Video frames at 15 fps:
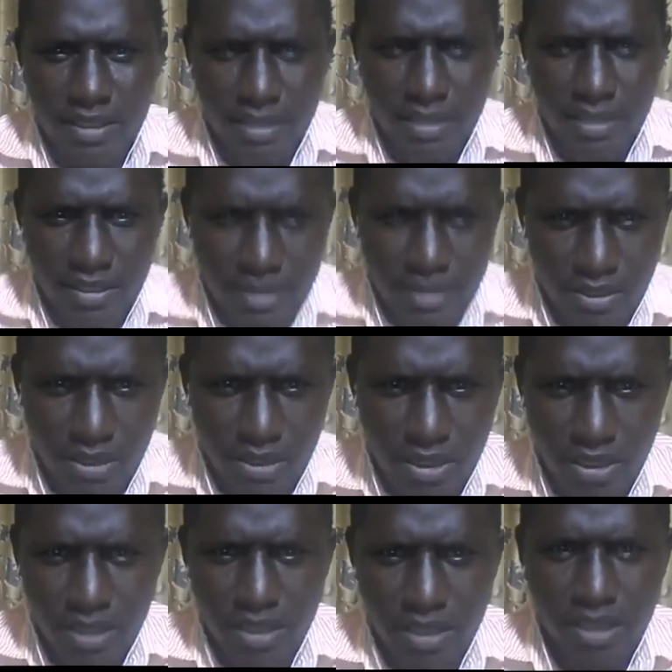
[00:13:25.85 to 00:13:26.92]
So,
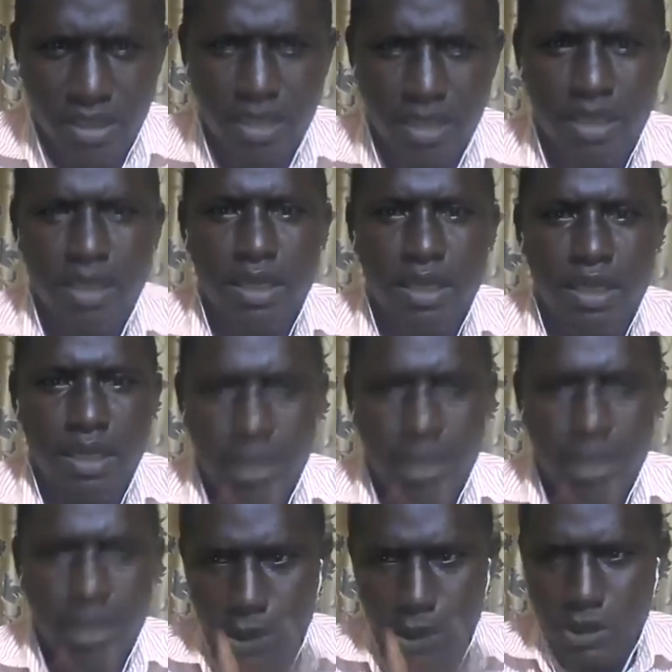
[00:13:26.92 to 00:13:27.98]

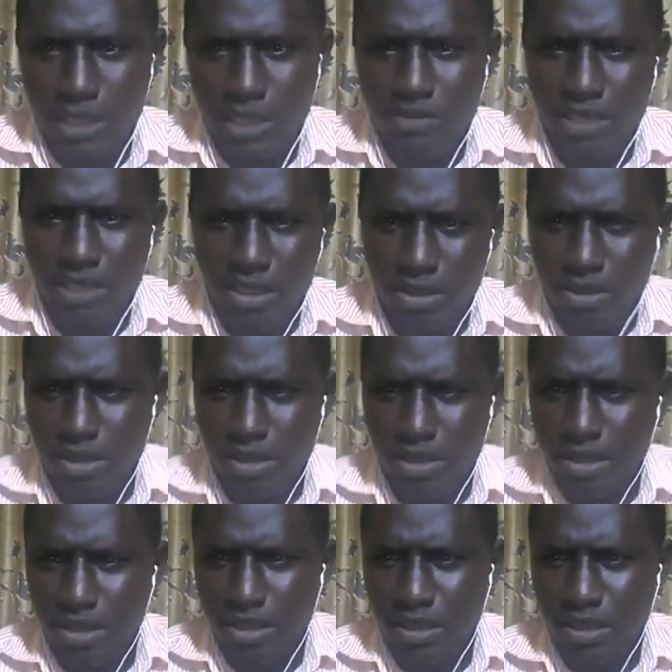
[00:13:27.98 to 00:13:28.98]
so I've now gotten the